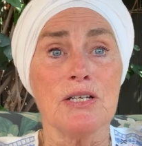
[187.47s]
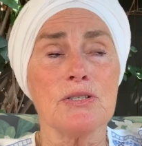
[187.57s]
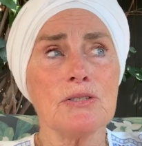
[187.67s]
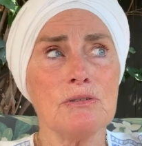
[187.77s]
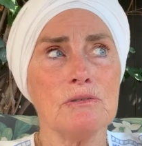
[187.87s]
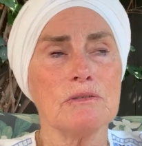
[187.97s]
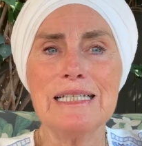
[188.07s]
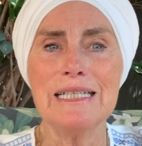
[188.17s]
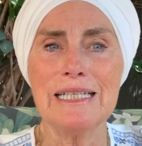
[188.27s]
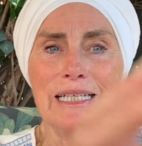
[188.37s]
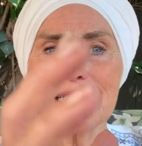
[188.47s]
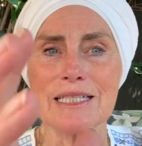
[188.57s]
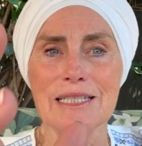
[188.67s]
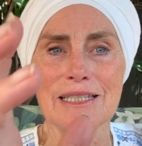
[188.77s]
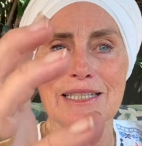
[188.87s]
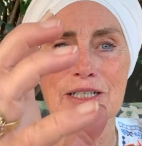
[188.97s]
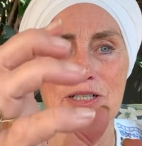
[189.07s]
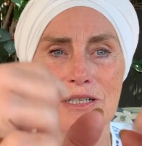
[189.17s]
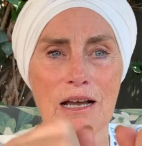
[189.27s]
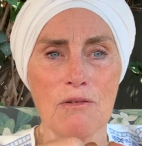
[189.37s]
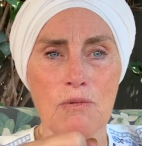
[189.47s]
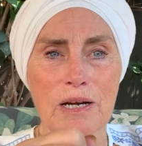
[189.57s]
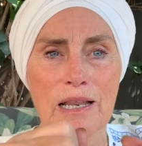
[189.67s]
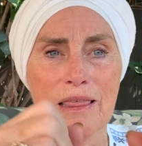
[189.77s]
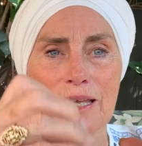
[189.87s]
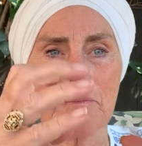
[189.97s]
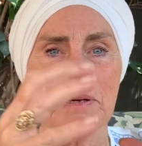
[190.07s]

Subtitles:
So there's not one thing,